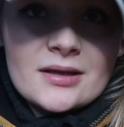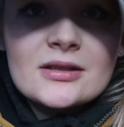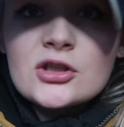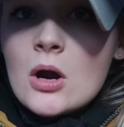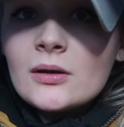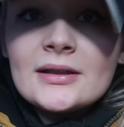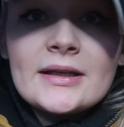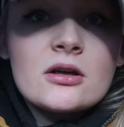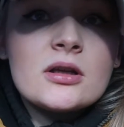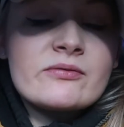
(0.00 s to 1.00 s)
It's totally
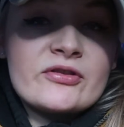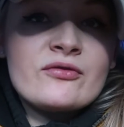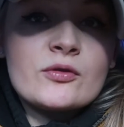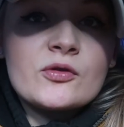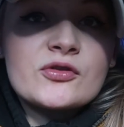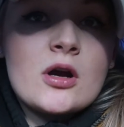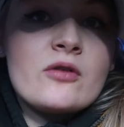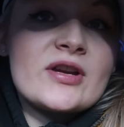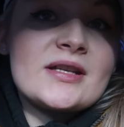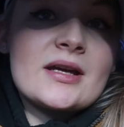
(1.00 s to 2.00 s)
legal, it's within the rules,
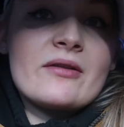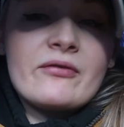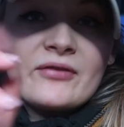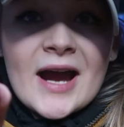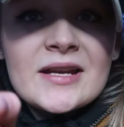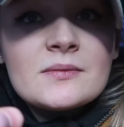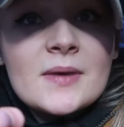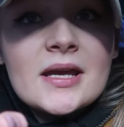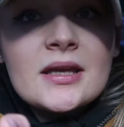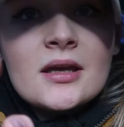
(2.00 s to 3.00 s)
go read it and find
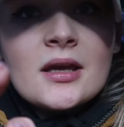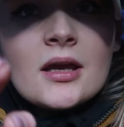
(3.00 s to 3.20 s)
me